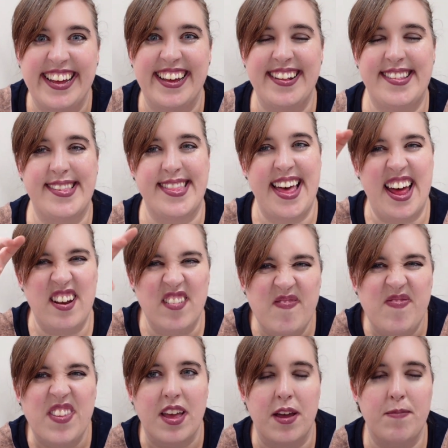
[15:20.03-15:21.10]
It's that
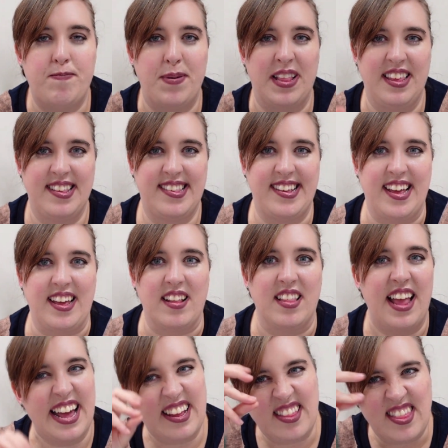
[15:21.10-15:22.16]
ability,
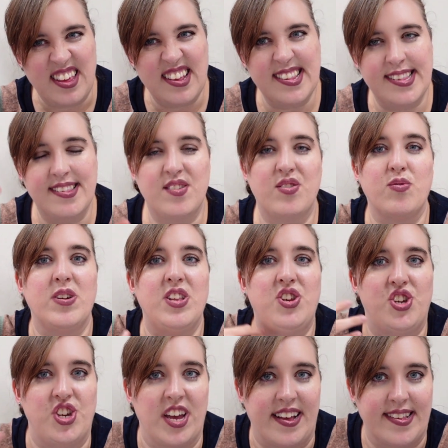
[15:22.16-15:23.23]
like this, to
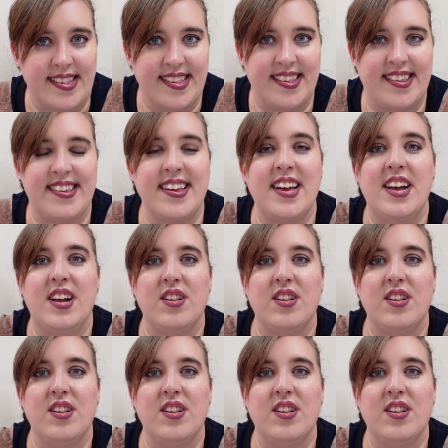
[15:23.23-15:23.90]
adjust,